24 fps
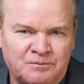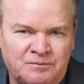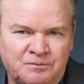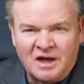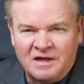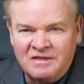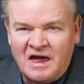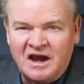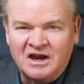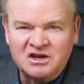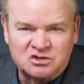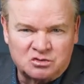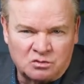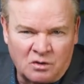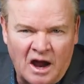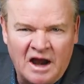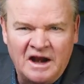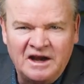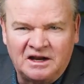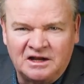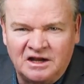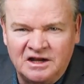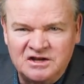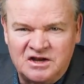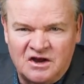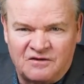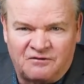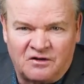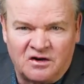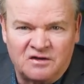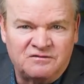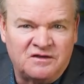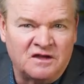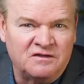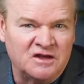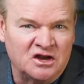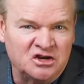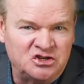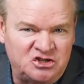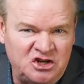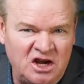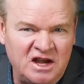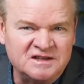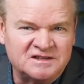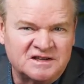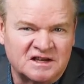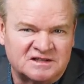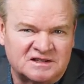And that is radically different than the
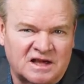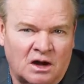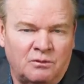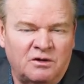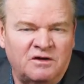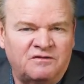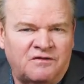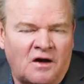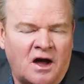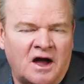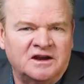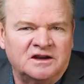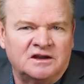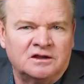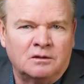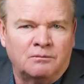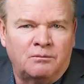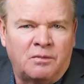Jesus that we find in the